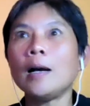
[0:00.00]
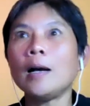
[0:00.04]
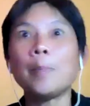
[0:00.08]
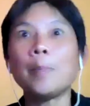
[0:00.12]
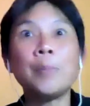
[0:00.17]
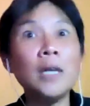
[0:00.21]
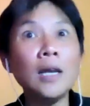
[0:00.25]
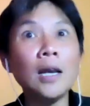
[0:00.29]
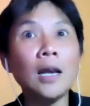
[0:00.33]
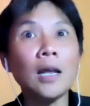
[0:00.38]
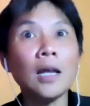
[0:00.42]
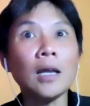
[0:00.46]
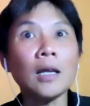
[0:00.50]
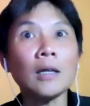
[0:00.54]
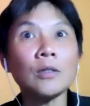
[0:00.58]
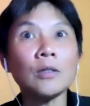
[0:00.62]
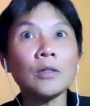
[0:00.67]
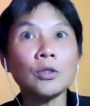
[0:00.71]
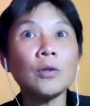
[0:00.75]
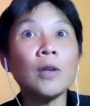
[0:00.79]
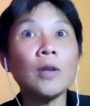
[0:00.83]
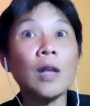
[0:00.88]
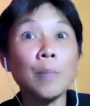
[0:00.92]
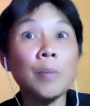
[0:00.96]
appealing
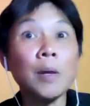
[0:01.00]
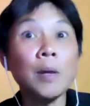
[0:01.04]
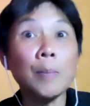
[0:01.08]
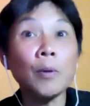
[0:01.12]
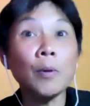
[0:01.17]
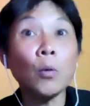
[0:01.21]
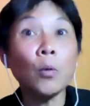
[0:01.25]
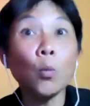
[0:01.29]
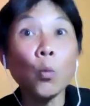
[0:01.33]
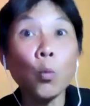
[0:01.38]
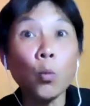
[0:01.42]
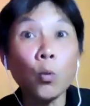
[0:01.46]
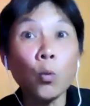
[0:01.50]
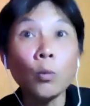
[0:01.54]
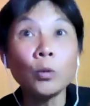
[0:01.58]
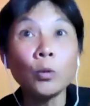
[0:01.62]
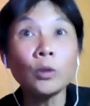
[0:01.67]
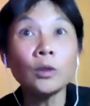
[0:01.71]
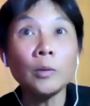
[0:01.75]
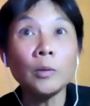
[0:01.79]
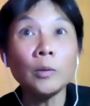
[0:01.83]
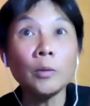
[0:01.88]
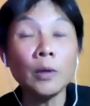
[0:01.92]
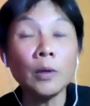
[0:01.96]
so that people
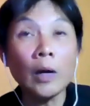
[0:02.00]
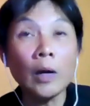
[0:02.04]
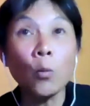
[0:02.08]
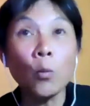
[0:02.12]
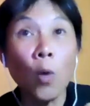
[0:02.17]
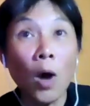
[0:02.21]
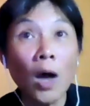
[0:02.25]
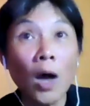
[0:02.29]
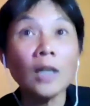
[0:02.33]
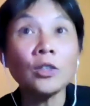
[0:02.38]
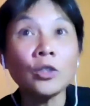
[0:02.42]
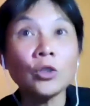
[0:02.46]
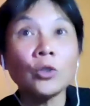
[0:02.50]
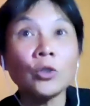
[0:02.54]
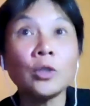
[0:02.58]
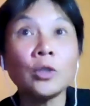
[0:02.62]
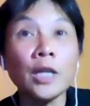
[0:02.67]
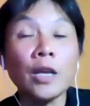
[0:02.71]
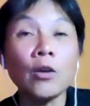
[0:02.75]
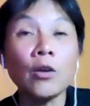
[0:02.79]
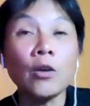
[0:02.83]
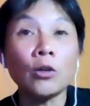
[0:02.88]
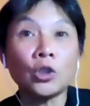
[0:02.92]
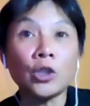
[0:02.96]
would want to
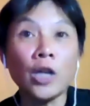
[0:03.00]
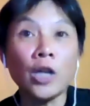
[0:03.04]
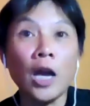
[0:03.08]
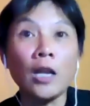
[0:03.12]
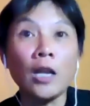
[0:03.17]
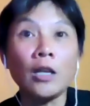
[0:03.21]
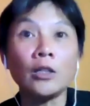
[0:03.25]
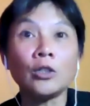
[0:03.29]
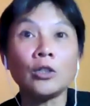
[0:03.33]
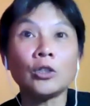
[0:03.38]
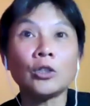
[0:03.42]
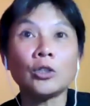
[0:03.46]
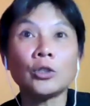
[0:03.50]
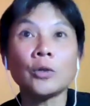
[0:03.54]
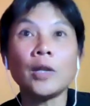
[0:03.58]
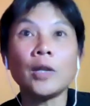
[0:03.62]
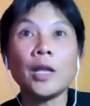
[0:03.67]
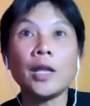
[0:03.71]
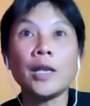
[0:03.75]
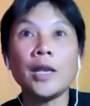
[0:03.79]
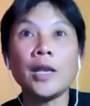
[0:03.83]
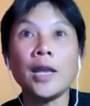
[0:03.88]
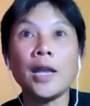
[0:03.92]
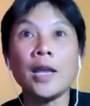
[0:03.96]
take on challenge, so
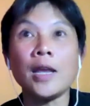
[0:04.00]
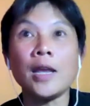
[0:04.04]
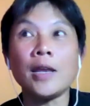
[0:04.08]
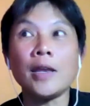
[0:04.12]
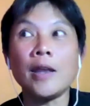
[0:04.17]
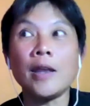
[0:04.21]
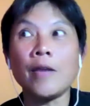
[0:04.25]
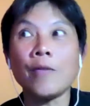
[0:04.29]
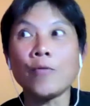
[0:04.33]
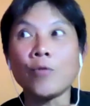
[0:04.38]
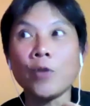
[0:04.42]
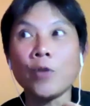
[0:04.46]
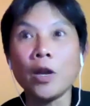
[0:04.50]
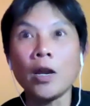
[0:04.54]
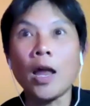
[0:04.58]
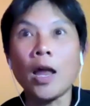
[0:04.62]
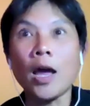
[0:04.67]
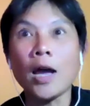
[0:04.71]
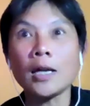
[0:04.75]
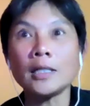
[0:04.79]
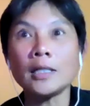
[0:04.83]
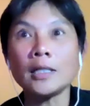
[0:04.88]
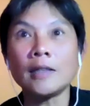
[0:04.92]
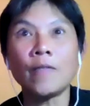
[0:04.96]
that they
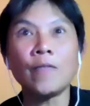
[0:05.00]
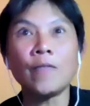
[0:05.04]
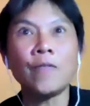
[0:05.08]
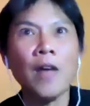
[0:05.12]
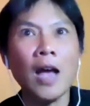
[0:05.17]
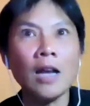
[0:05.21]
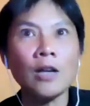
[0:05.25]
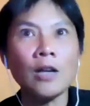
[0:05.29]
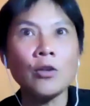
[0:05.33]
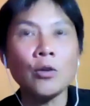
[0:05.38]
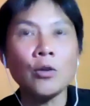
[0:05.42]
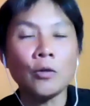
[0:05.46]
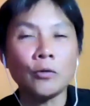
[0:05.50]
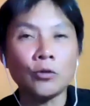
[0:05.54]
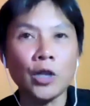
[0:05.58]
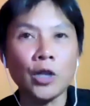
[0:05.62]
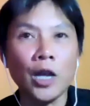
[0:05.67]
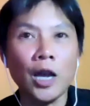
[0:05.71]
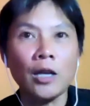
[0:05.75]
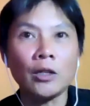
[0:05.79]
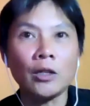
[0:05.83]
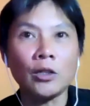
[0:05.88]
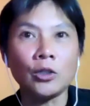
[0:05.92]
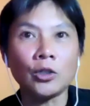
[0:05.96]
realize the value of
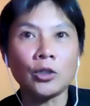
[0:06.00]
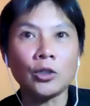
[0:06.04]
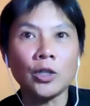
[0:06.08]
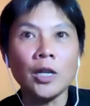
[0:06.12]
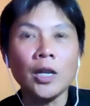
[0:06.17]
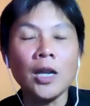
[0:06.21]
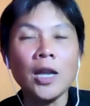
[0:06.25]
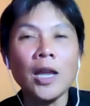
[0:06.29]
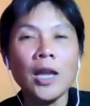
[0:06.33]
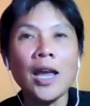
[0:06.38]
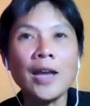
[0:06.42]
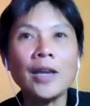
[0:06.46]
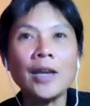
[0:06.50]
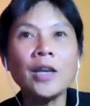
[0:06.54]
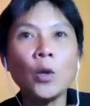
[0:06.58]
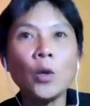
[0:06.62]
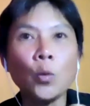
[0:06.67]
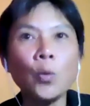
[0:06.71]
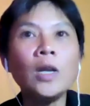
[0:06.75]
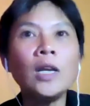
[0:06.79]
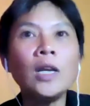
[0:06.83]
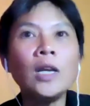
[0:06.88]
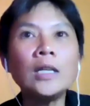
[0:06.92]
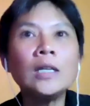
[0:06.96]
challenge and they
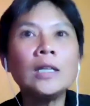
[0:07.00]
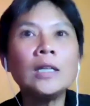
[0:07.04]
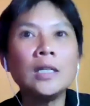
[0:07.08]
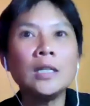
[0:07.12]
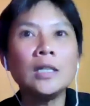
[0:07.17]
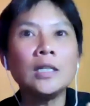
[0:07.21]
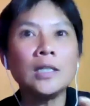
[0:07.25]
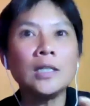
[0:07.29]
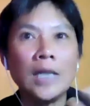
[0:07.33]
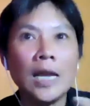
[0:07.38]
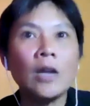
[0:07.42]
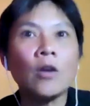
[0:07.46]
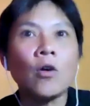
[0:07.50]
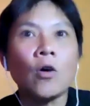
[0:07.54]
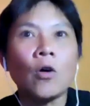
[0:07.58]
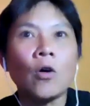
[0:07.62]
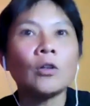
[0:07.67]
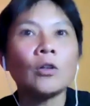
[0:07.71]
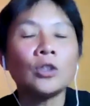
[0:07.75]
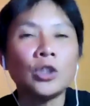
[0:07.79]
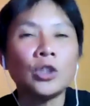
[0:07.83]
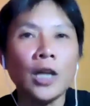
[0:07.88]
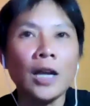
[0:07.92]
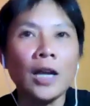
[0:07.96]
willingly take
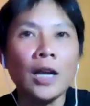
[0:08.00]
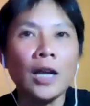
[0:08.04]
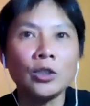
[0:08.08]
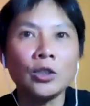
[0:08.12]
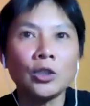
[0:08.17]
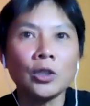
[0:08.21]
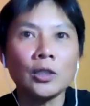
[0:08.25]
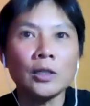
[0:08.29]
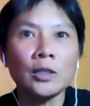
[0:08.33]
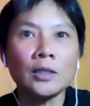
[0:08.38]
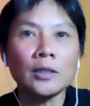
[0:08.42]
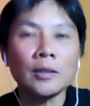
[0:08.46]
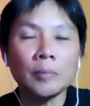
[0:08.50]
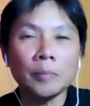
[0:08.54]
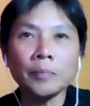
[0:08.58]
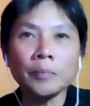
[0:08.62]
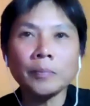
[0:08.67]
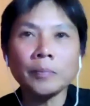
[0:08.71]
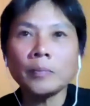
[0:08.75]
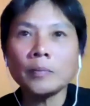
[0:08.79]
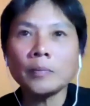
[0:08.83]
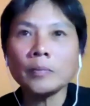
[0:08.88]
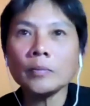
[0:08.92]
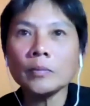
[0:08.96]
on challenges.
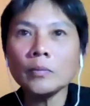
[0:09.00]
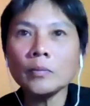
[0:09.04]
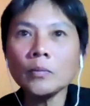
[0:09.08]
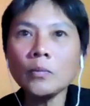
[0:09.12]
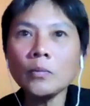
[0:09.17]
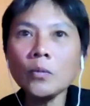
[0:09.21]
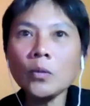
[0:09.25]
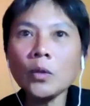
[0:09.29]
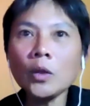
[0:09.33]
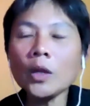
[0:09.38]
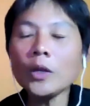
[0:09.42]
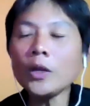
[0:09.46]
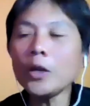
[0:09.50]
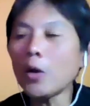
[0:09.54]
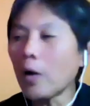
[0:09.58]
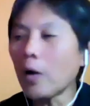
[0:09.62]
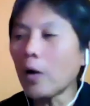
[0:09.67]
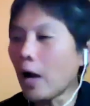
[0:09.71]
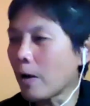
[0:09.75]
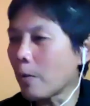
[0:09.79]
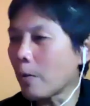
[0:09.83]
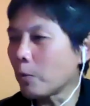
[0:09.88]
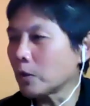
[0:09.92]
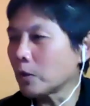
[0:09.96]

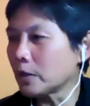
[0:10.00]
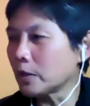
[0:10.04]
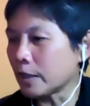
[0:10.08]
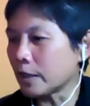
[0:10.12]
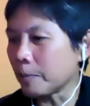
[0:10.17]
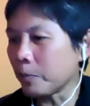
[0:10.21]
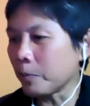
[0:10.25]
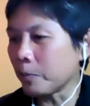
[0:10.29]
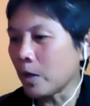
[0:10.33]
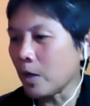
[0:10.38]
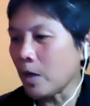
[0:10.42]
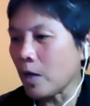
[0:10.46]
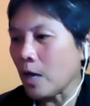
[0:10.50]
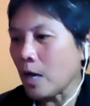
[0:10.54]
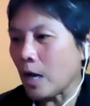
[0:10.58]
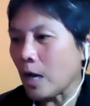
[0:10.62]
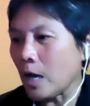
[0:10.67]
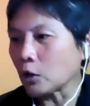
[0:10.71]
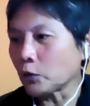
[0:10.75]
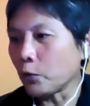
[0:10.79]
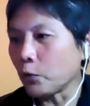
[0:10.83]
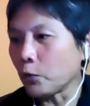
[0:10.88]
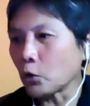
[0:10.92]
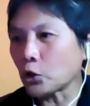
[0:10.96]
I was
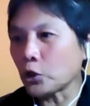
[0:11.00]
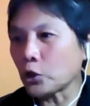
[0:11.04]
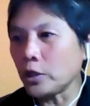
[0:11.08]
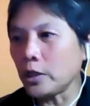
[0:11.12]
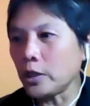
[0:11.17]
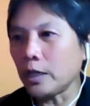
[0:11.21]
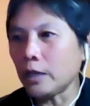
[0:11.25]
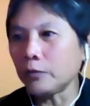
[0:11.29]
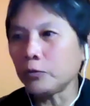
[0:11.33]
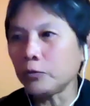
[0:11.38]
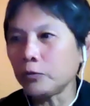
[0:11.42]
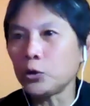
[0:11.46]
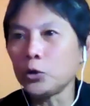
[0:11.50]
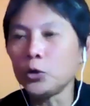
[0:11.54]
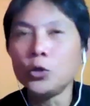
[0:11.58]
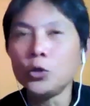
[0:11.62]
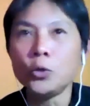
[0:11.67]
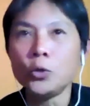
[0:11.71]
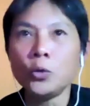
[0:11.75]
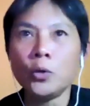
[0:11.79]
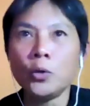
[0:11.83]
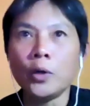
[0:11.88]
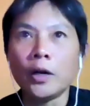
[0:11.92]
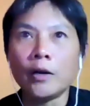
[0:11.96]
fortunate enough to
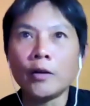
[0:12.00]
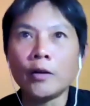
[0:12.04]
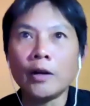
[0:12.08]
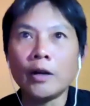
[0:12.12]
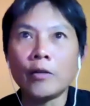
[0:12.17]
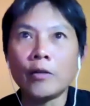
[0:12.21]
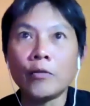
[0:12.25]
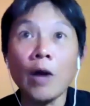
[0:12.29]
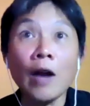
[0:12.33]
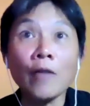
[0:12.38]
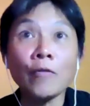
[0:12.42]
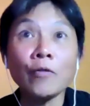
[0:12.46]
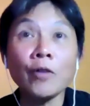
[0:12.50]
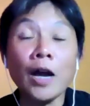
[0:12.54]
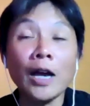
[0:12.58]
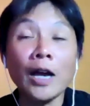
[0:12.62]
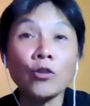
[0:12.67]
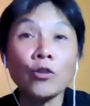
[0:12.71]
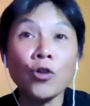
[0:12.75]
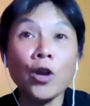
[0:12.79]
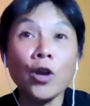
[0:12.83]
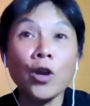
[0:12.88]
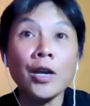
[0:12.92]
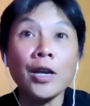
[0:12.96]
do a raft
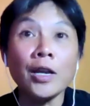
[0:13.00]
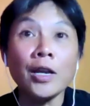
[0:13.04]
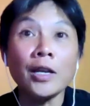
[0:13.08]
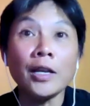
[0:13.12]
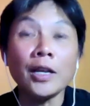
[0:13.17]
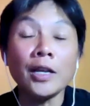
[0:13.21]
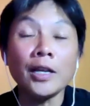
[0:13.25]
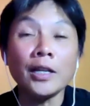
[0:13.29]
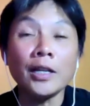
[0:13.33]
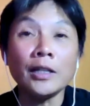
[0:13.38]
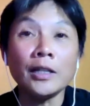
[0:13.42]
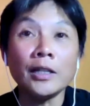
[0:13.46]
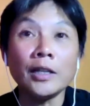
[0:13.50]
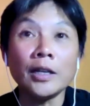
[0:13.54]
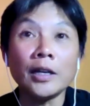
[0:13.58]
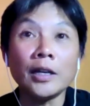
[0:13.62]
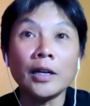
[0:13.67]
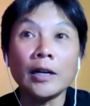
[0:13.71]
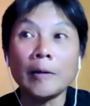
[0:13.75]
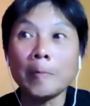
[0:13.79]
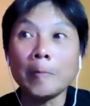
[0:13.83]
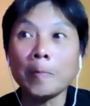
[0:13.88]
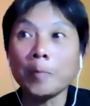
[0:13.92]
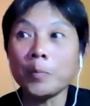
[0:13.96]
guide training in